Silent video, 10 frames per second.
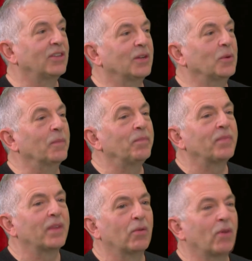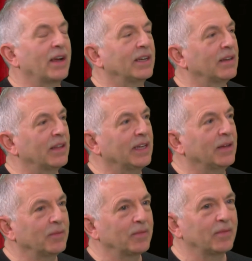to write the
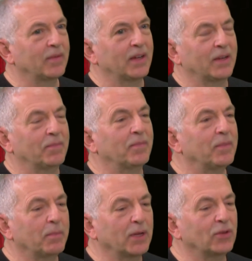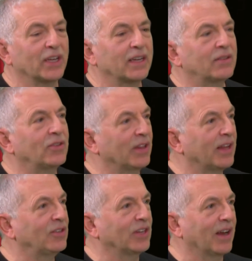music
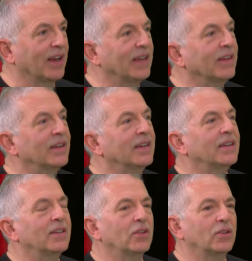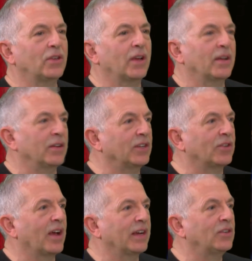synthetically and
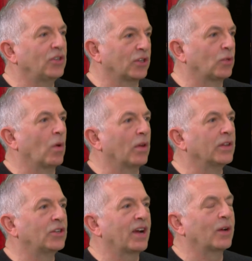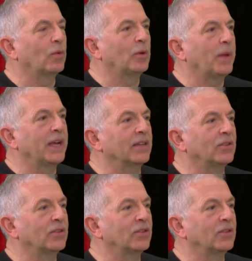decide just what the track would be.